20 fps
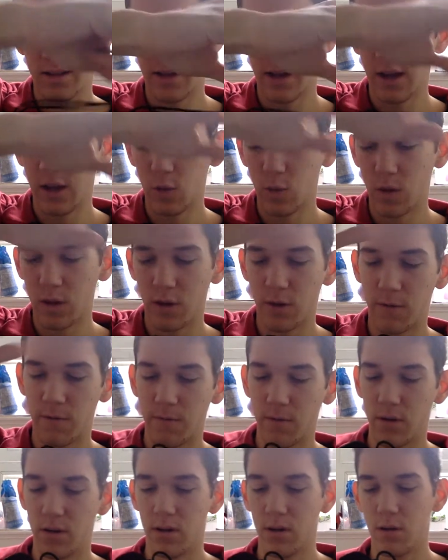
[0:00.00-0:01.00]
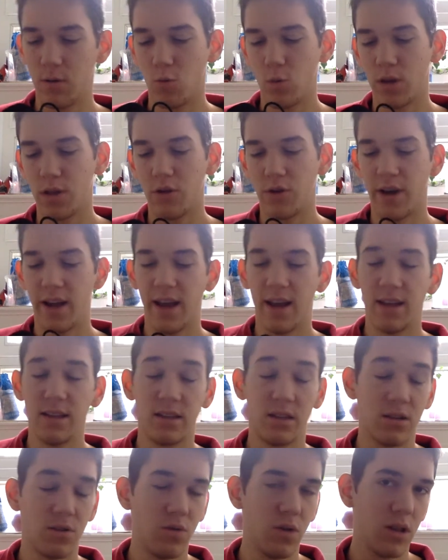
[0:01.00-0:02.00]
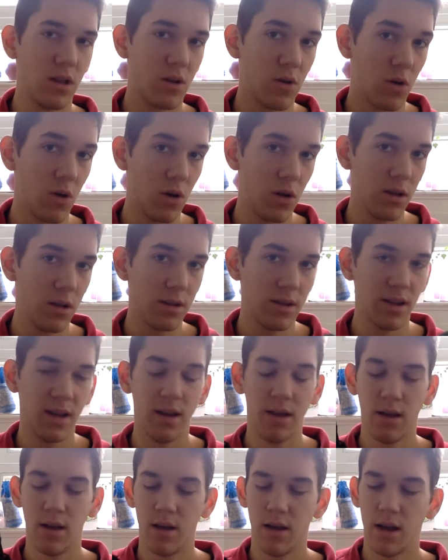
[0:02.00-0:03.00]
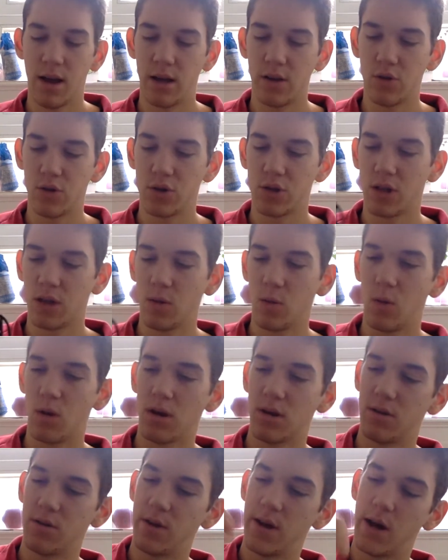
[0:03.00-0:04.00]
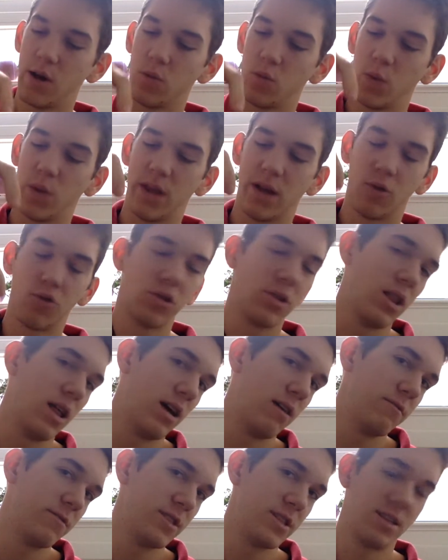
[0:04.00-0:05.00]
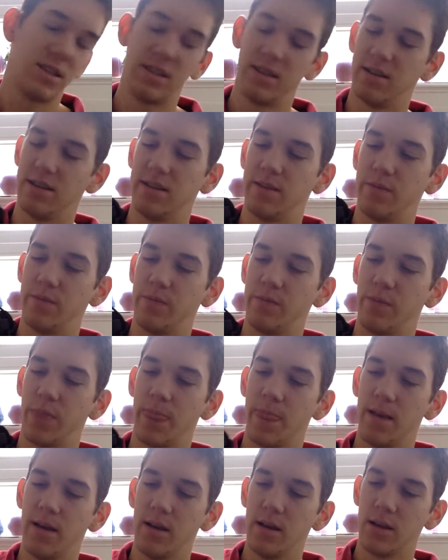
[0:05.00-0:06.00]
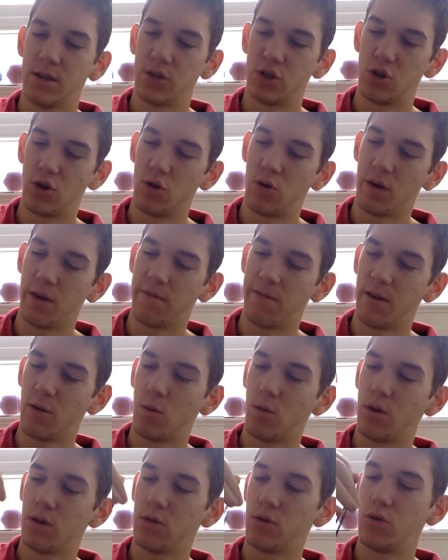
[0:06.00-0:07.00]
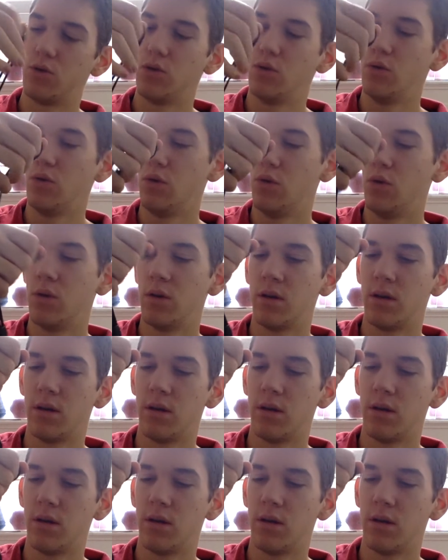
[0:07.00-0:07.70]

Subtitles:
tied when your hands are really cold. I usually walk around without gloves. So if I want to